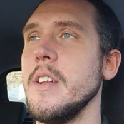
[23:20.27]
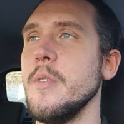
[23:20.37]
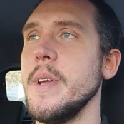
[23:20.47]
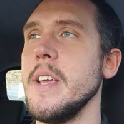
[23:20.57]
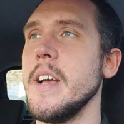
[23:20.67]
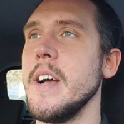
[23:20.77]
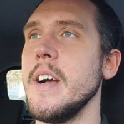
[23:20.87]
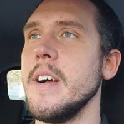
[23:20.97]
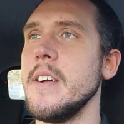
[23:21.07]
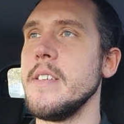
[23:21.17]
It'll be,
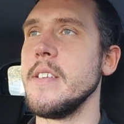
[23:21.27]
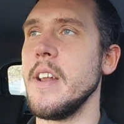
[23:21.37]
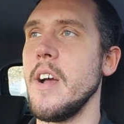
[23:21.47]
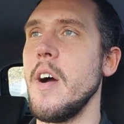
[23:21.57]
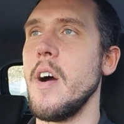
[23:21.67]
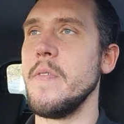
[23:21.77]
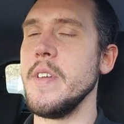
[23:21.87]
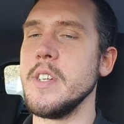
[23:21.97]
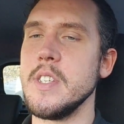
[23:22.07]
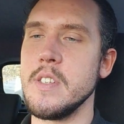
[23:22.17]
you know, I'll
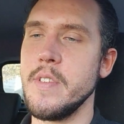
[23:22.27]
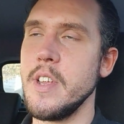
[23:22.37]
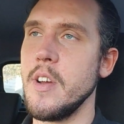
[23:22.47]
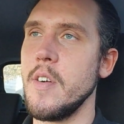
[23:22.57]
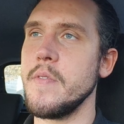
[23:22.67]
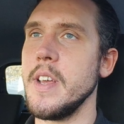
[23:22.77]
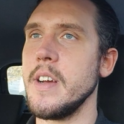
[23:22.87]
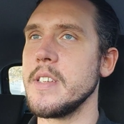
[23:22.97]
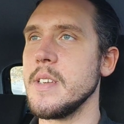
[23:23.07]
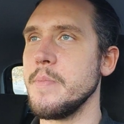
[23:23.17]
finish this video off
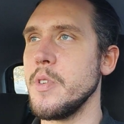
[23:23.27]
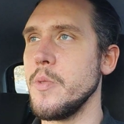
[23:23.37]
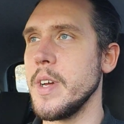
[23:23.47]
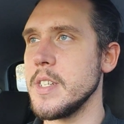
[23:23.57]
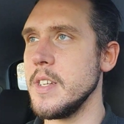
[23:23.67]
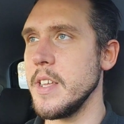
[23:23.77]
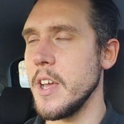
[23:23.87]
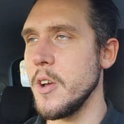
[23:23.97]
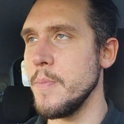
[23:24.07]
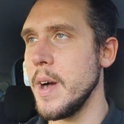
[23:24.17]
now because I'm pretty much nearly
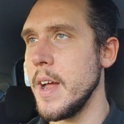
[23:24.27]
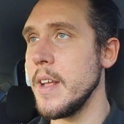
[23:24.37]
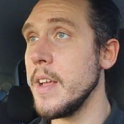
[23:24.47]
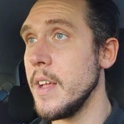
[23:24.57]
home, but